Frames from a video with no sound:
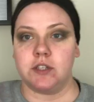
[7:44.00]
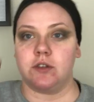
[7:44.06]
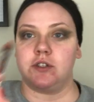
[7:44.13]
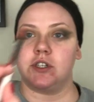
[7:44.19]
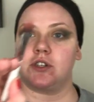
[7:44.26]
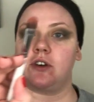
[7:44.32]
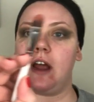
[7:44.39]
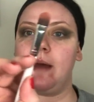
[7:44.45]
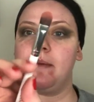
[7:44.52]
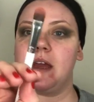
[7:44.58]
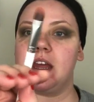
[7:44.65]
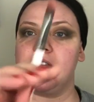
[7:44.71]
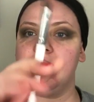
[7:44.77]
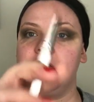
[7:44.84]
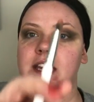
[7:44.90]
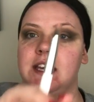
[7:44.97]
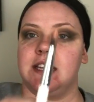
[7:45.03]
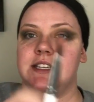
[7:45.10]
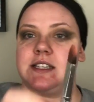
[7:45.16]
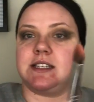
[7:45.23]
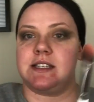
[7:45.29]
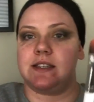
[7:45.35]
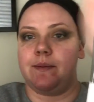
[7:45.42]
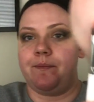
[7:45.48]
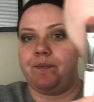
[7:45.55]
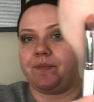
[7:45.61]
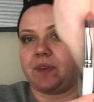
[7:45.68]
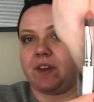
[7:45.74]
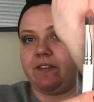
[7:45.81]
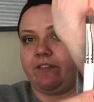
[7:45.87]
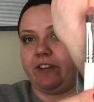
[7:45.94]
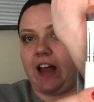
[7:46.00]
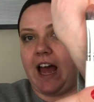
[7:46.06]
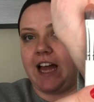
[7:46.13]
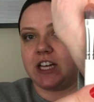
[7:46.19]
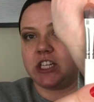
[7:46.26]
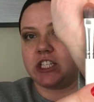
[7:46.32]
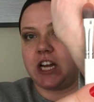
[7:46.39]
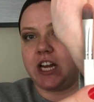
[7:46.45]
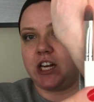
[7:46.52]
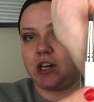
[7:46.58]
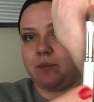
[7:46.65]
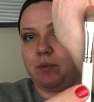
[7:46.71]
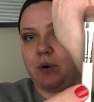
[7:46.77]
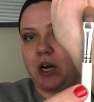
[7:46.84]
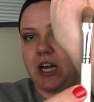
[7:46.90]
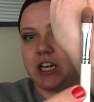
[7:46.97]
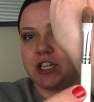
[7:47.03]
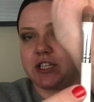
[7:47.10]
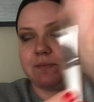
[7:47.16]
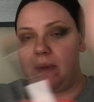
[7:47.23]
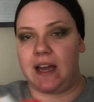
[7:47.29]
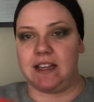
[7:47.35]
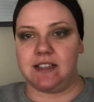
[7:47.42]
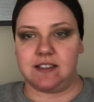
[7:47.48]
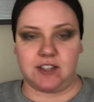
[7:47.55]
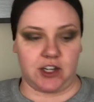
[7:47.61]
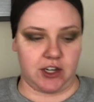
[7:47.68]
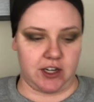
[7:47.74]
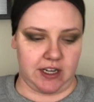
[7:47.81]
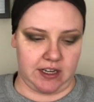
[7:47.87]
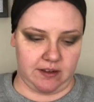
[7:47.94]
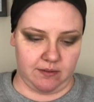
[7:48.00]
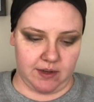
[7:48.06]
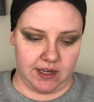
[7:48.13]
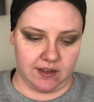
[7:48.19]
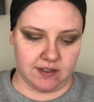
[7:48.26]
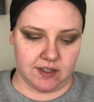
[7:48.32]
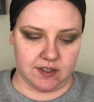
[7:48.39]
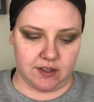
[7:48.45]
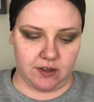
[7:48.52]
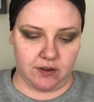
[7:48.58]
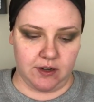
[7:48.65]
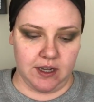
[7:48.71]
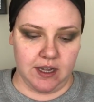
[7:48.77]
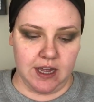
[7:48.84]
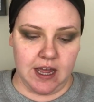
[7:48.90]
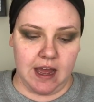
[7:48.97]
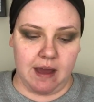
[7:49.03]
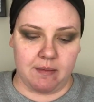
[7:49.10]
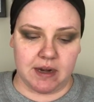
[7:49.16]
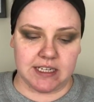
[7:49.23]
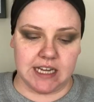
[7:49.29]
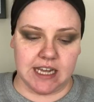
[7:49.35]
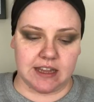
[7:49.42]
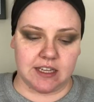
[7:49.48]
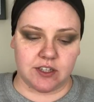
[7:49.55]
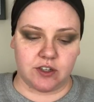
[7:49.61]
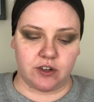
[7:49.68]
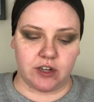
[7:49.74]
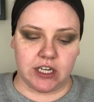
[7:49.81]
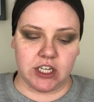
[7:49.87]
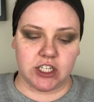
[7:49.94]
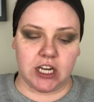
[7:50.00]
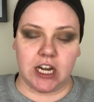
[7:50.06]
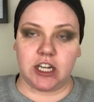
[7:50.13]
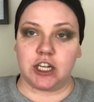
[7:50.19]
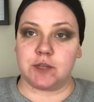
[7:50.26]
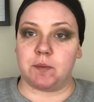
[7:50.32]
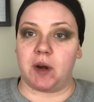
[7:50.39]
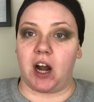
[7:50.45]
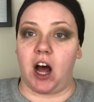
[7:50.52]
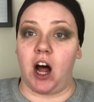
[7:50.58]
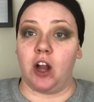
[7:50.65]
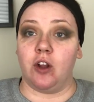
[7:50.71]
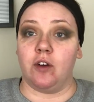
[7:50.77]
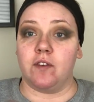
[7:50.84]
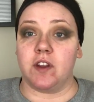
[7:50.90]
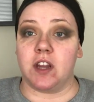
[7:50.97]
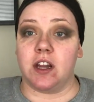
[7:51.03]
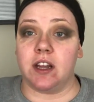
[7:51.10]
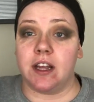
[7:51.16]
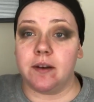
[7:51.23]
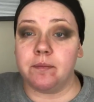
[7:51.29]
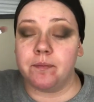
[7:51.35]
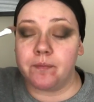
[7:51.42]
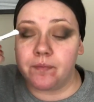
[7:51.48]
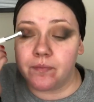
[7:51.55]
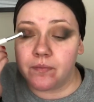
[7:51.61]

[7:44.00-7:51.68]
So just grabbing this flat shader brush, mine's dirty, what else is new? I'm gonna take this green shade and just put it all over the lid.